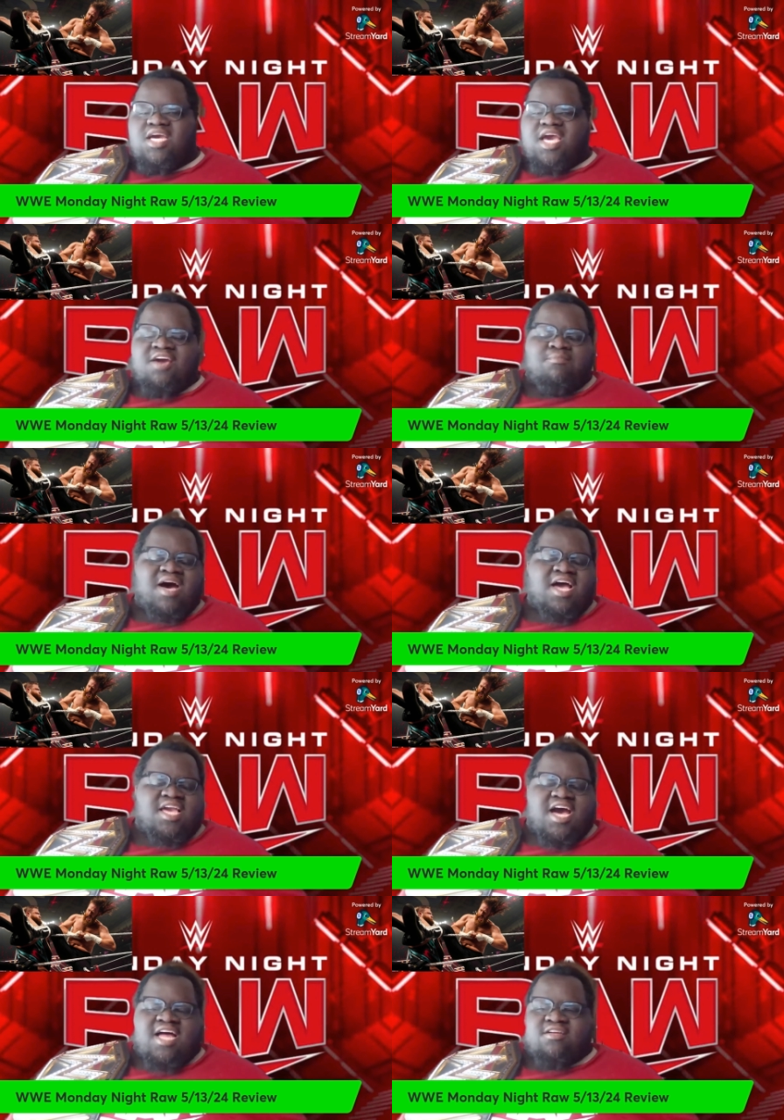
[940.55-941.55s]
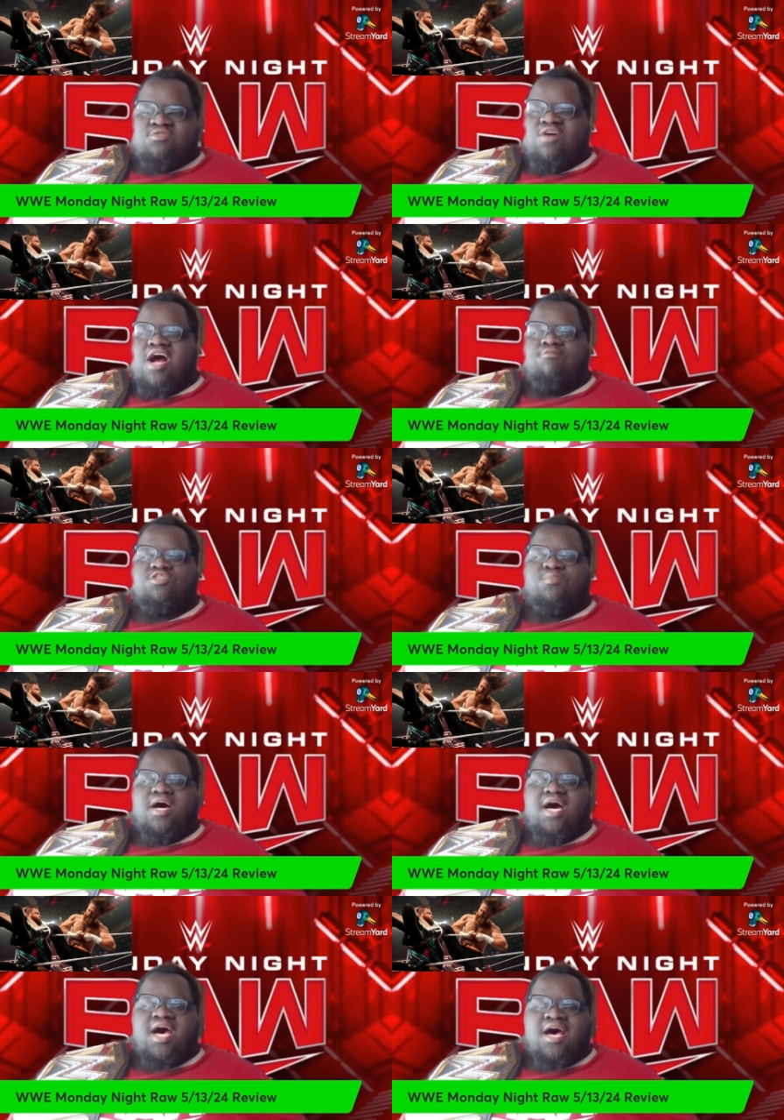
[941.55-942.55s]
And my God, the crowd was
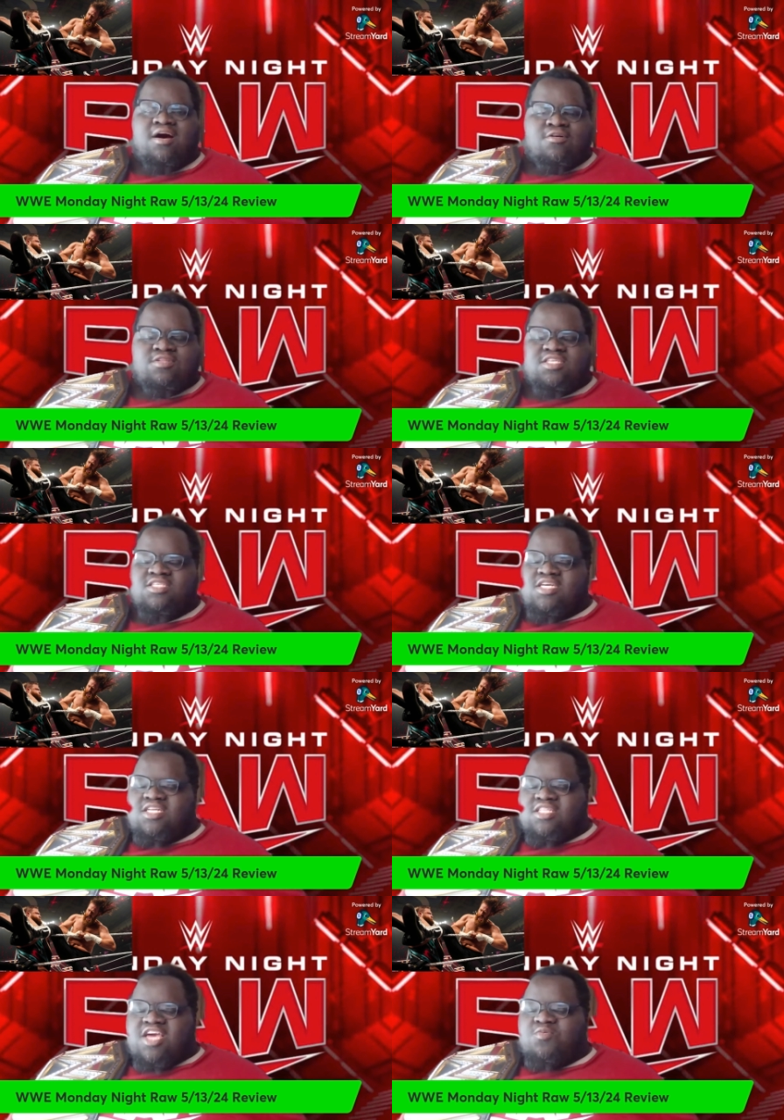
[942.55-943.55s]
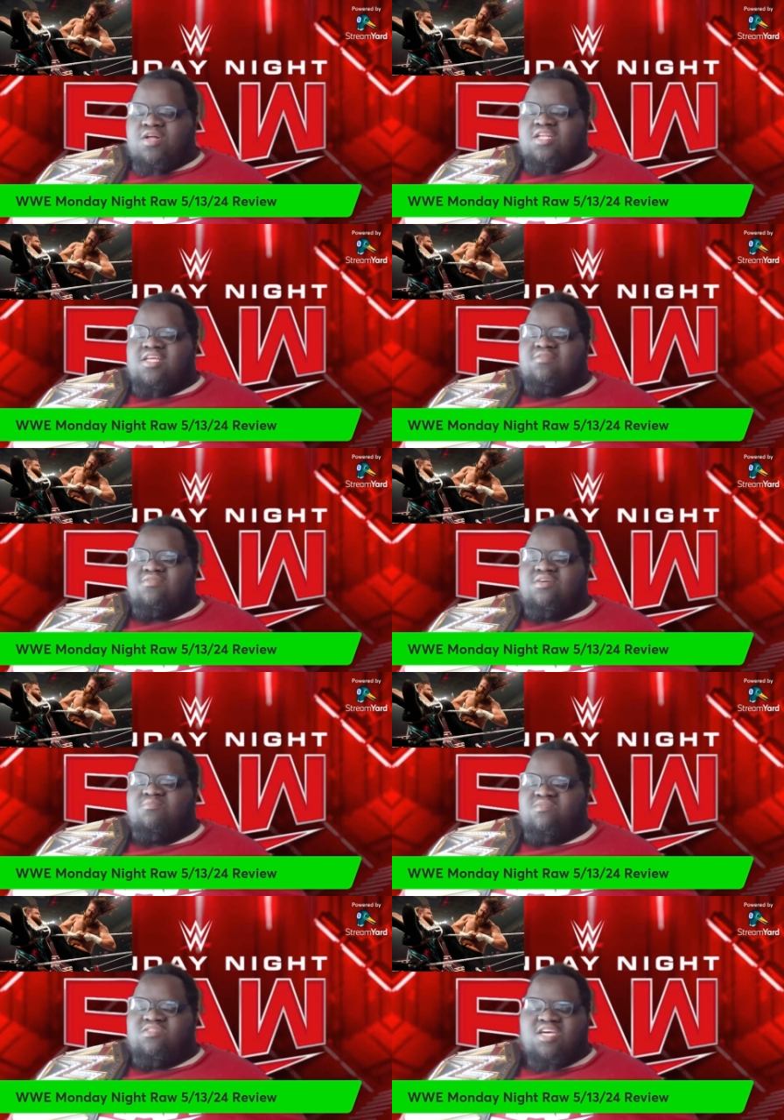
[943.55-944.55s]
behind Otis. They wanted him to
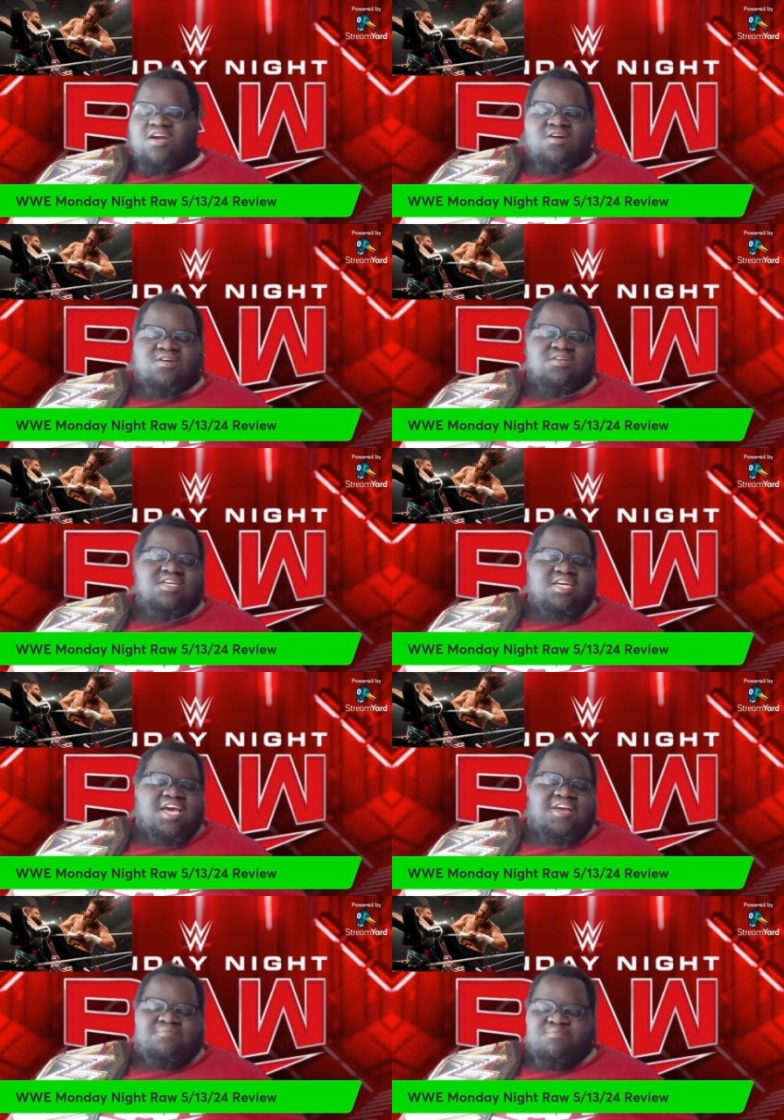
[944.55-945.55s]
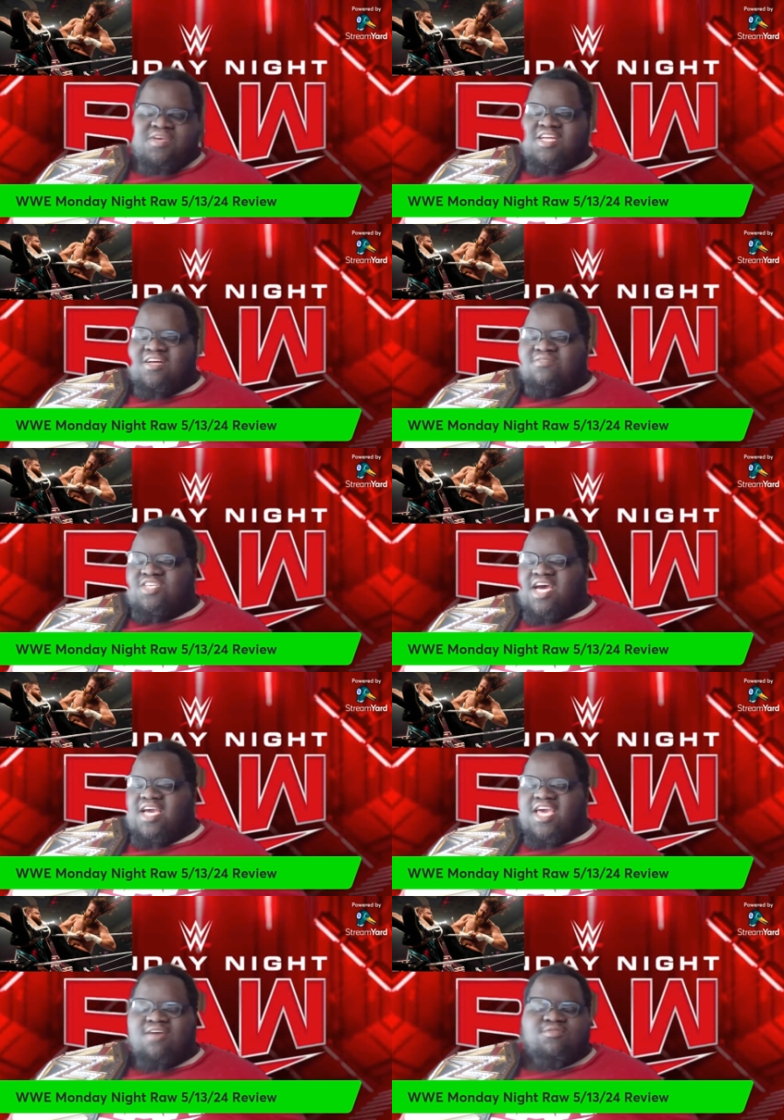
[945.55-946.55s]
turn and beat up Chad
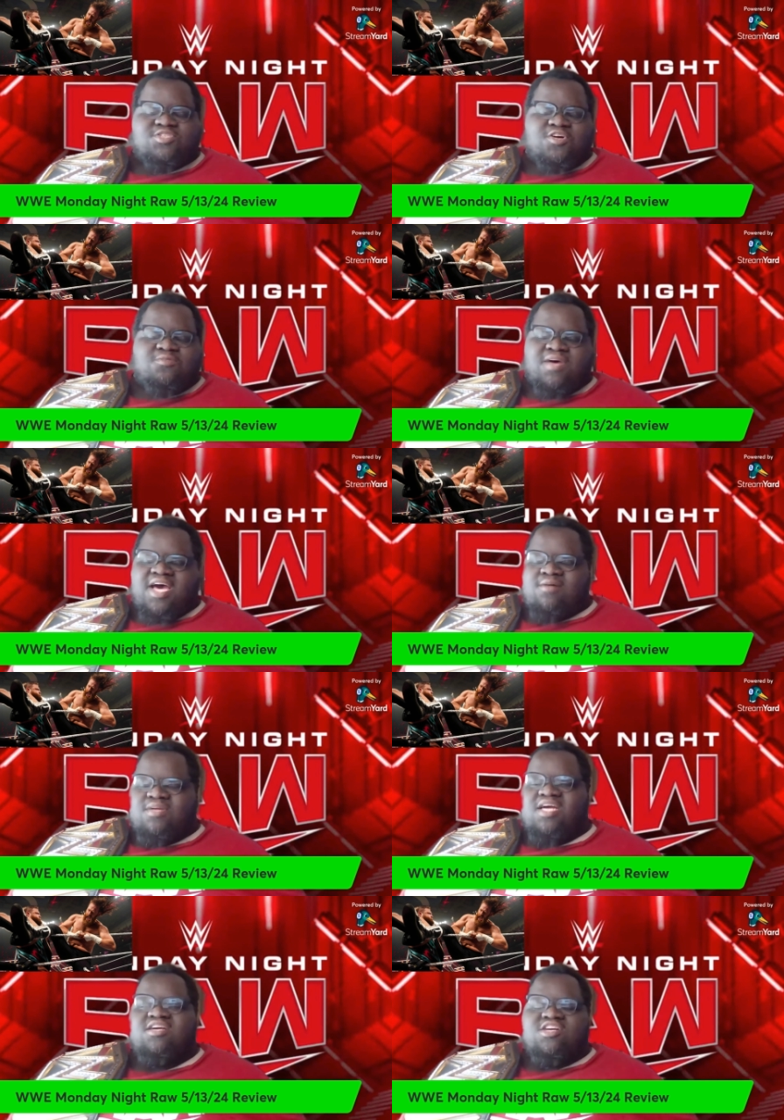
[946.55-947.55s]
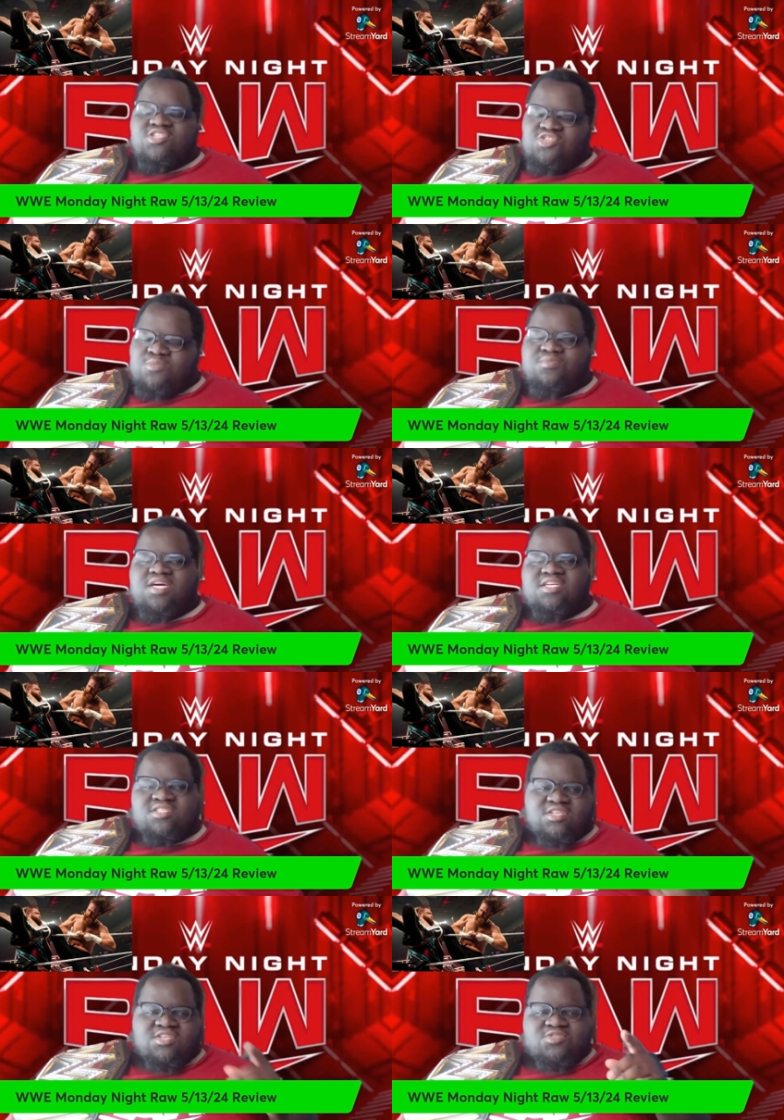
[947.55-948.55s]
Gable so bad. I'm like, Triple
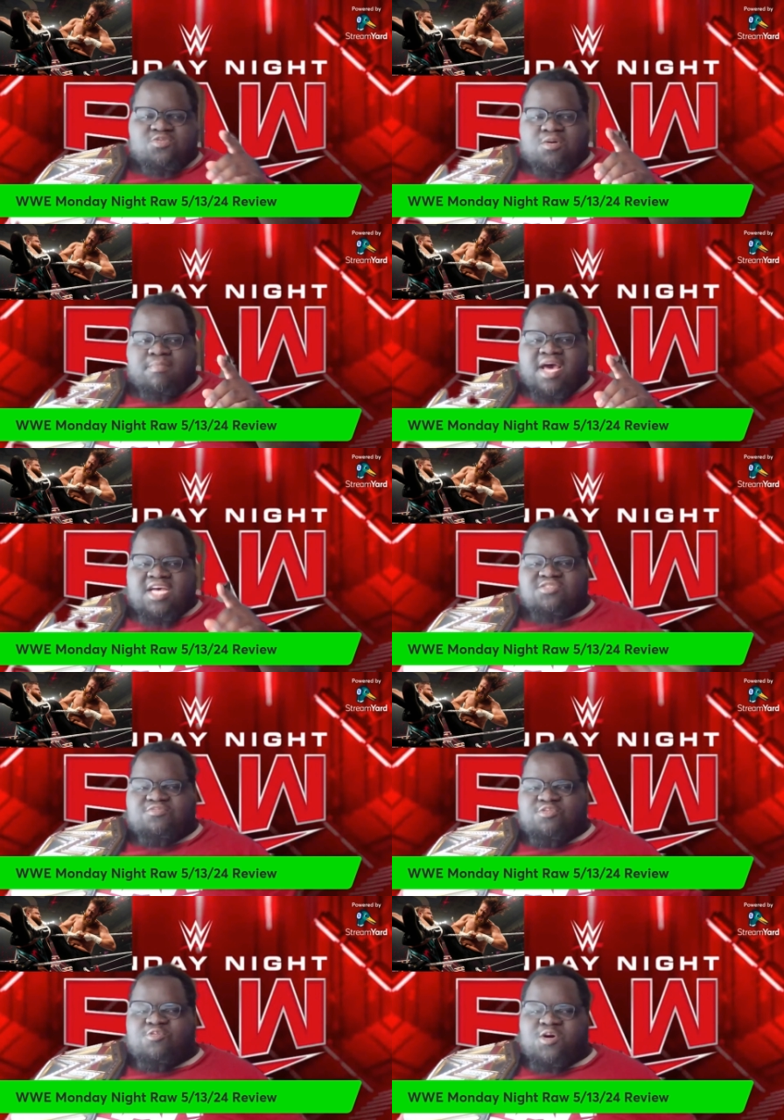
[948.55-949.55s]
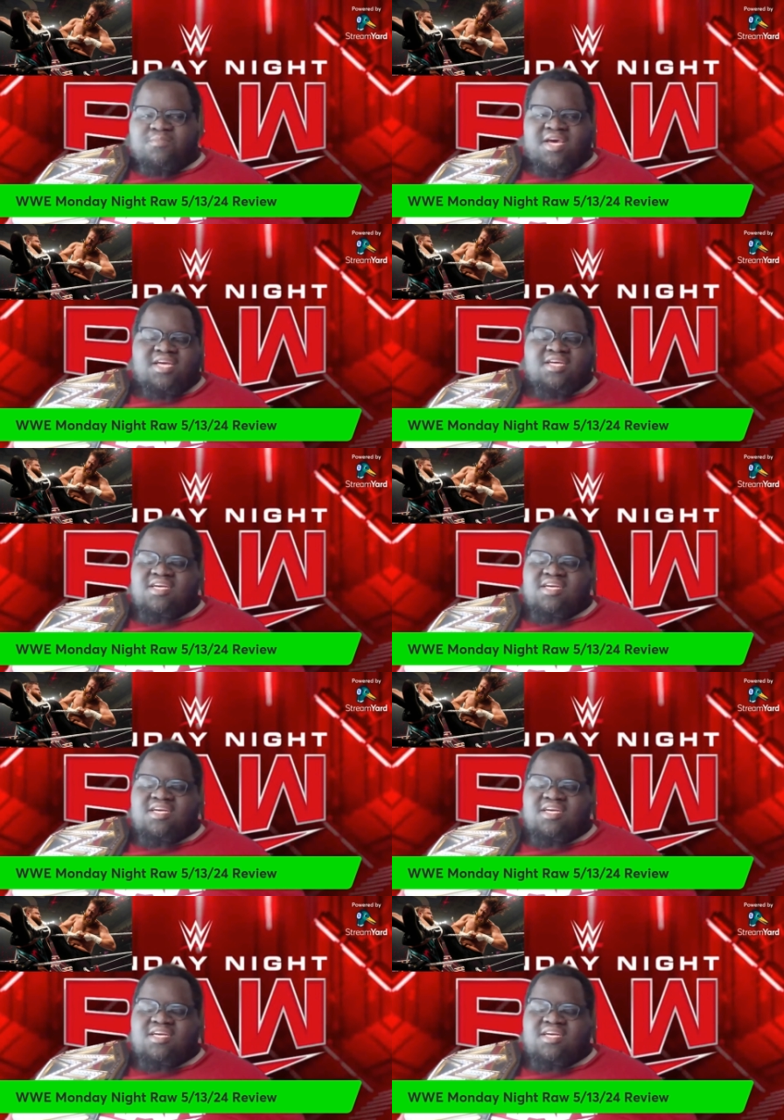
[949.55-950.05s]
H, you're a masterful one, man.